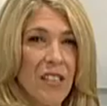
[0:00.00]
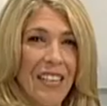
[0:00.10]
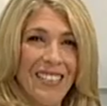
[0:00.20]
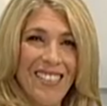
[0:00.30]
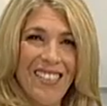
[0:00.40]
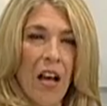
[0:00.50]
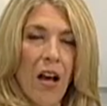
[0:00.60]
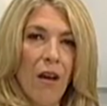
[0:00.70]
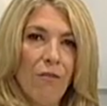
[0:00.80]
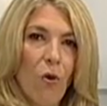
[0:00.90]
they
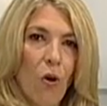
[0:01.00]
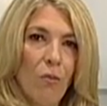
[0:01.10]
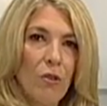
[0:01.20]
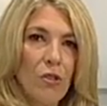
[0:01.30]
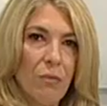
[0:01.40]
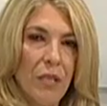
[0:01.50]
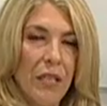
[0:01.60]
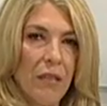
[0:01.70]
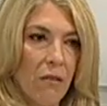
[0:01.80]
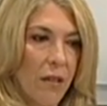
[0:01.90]
dissolve almost
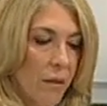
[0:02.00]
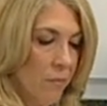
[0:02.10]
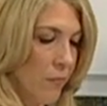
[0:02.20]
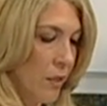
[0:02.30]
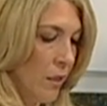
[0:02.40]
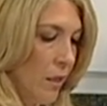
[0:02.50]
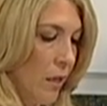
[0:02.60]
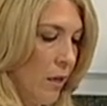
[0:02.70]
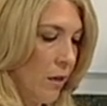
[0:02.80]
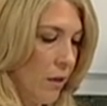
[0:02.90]
immediately.
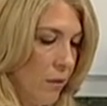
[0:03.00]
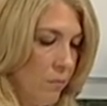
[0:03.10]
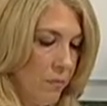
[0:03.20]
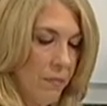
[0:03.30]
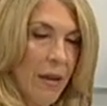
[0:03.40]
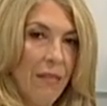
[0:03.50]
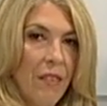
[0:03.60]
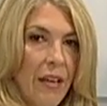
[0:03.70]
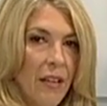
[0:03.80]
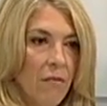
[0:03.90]
And
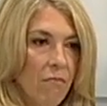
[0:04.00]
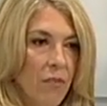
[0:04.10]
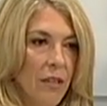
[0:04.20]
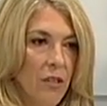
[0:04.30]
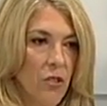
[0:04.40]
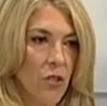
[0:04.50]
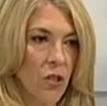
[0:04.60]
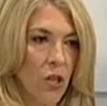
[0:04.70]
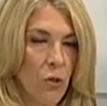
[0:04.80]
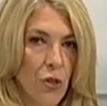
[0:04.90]
then there's
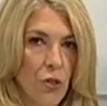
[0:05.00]
kosher